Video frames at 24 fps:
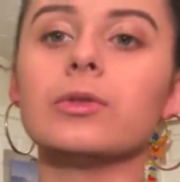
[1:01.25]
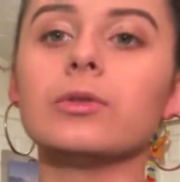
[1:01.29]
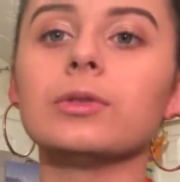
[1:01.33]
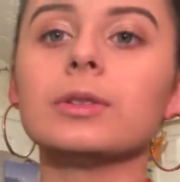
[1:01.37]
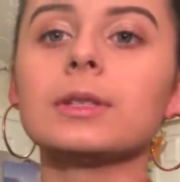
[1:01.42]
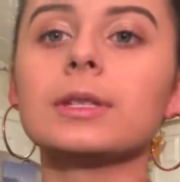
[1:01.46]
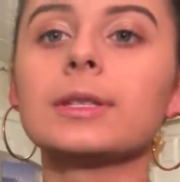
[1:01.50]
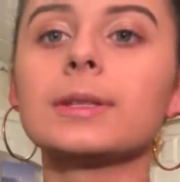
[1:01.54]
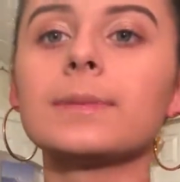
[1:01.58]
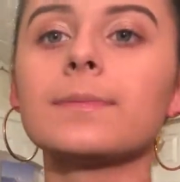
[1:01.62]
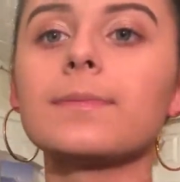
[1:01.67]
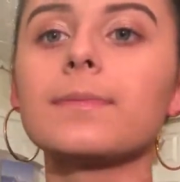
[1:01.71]

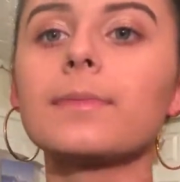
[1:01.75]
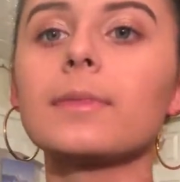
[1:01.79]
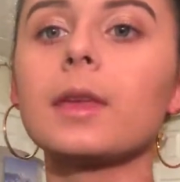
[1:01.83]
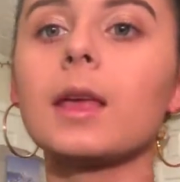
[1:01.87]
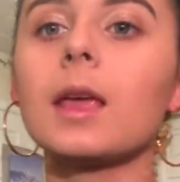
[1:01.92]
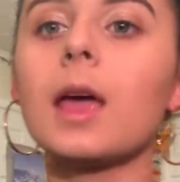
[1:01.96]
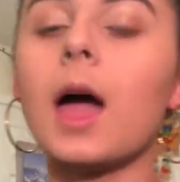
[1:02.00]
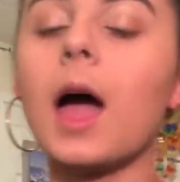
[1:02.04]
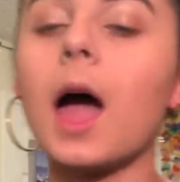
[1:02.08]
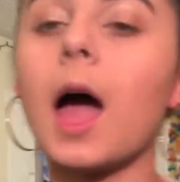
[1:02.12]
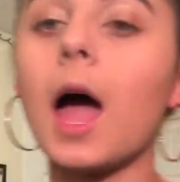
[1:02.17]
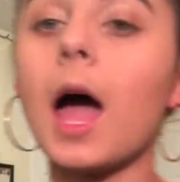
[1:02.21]
use.
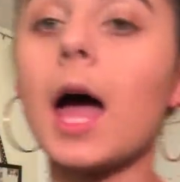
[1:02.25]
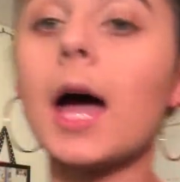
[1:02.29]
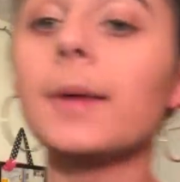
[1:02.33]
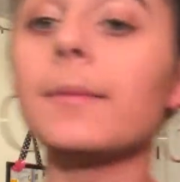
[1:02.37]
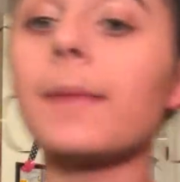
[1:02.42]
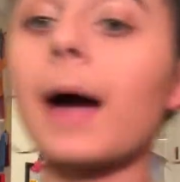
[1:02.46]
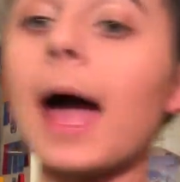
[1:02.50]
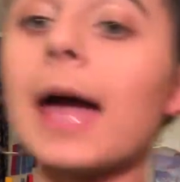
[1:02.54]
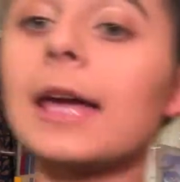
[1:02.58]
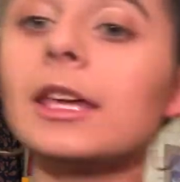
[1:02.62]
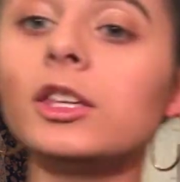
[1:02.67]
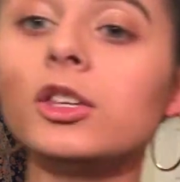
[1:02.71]

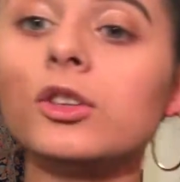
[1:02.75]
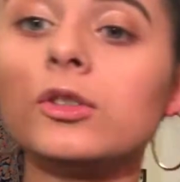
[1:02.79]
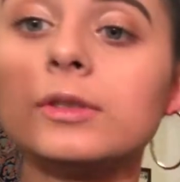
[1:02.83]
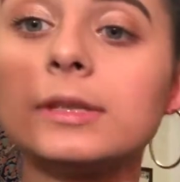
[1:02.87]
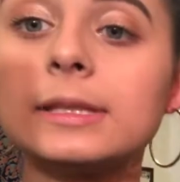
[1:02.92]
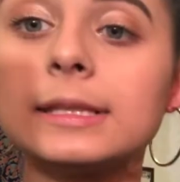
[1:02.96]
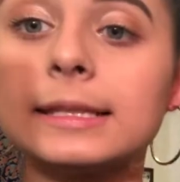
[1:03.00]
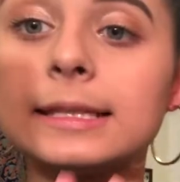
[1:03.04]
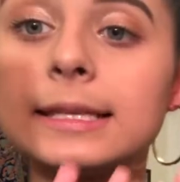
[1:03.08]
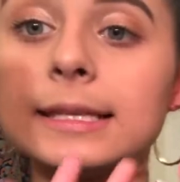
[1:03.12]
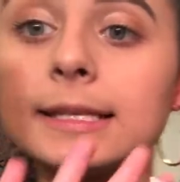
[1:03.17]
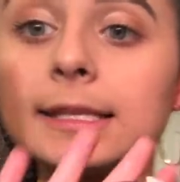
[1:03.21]
I
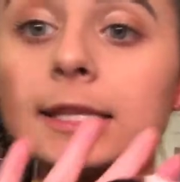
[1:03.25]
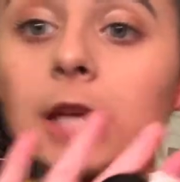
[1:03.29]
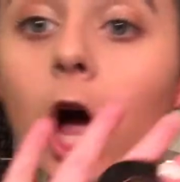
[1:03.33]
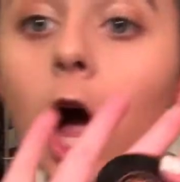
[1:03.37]
use this